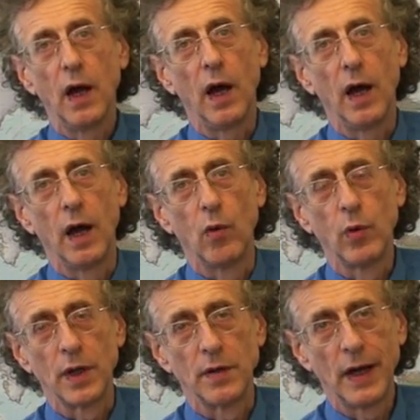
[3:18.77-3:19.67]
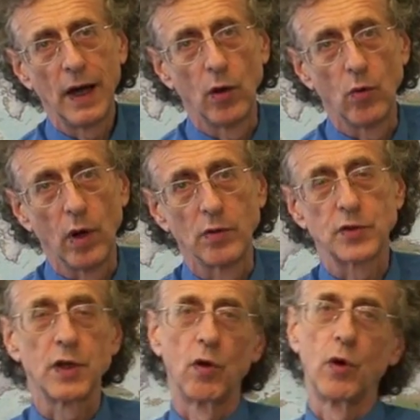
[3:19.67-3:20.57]
Uh, we are now on
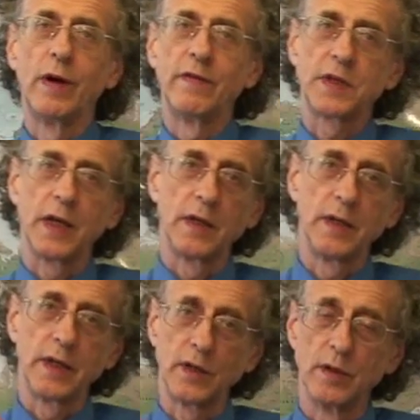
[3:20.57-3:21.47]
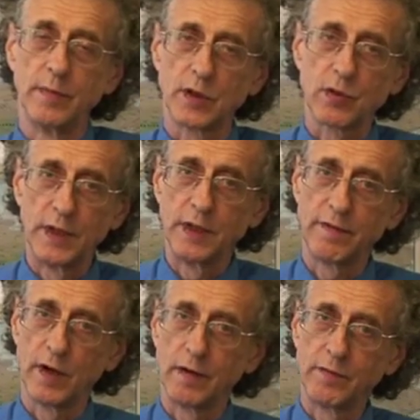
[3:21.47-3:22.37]
solar weather technique number
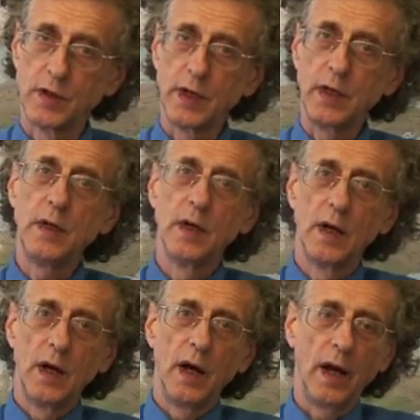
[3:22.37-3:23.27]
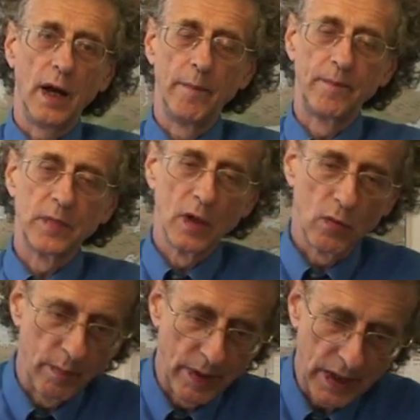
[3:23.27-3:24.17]
25D. Um,
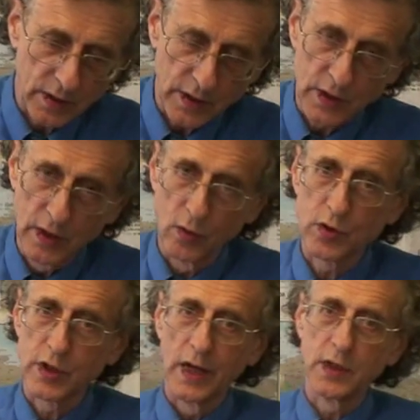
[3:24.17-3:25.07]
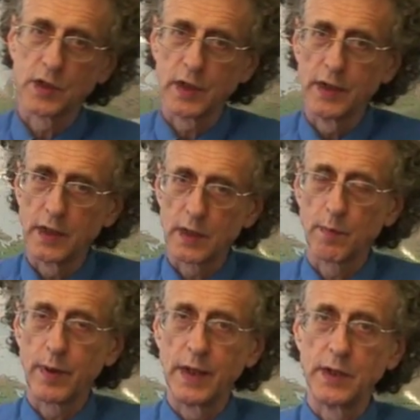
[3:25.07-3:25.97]
we make these little changes in it
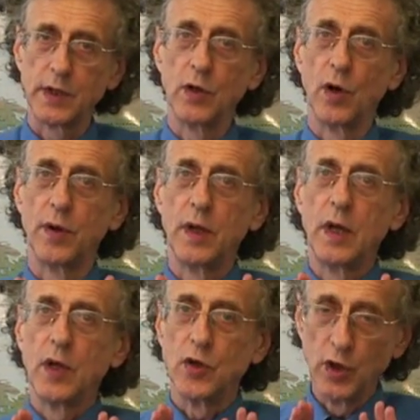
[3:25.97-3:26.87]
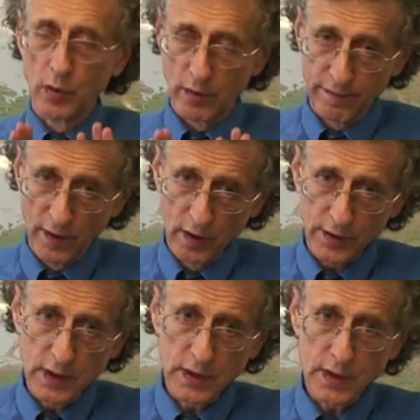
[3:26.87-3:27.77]
depending on new
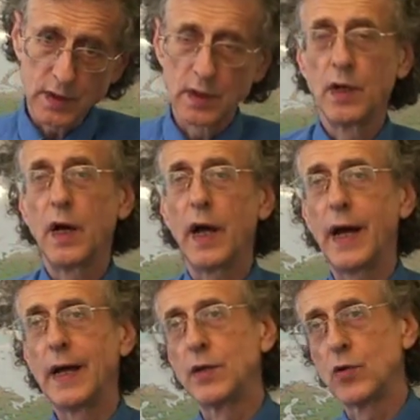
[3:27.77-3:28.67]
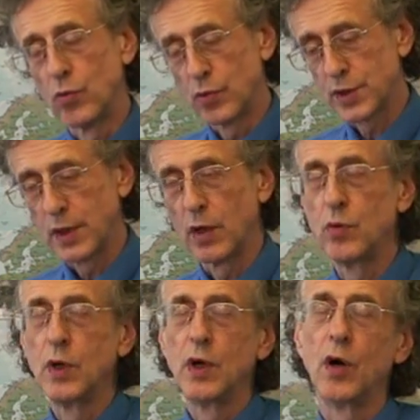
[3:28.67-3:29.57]
advances and
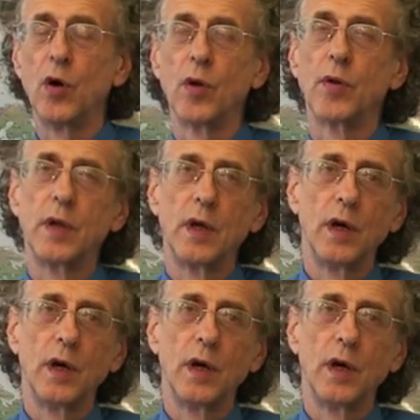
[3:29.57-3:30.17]
also on